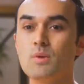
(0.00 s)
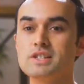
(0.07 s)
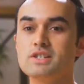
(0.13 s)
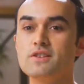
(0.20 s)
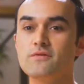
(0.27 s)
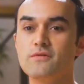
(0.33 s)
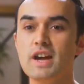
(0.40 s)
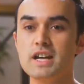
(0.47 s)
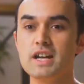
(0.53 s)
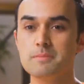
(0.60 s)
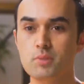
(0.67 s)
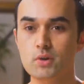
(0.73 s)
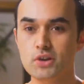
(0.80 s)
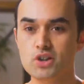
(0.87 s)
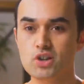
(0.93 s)
you've found a
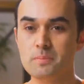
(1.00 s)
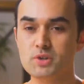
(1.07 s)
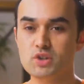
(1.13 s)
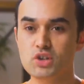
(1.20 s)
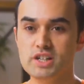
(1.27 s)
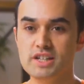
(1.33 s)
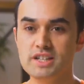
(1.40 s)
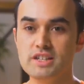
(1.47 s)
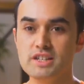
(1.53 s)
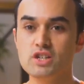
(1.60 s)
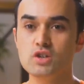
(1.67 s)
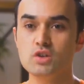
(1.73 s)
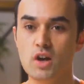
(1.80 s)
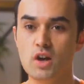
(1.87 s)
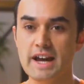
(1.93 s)
product opportunity that you
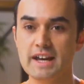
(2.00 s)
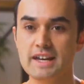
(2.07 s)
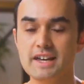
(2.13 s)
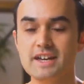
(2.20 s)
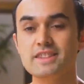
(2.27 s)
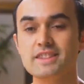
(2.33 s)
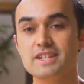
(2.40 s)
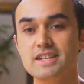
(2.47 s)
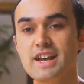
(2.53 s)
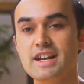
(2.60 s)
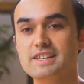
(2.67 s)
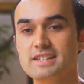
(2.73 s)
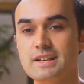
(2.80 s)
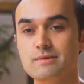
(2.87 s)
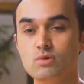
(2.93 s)
like, the next
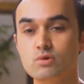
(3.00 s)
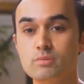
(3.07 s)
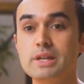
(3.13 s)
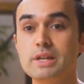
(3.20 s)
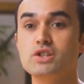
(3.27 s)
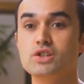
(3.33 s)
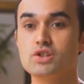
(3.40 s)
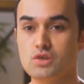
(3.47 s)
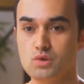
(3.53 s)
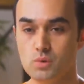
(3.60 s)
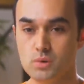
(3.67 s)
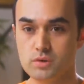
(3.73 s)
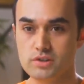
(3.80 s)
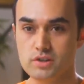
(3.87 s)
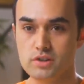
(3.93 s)
step would be to source it.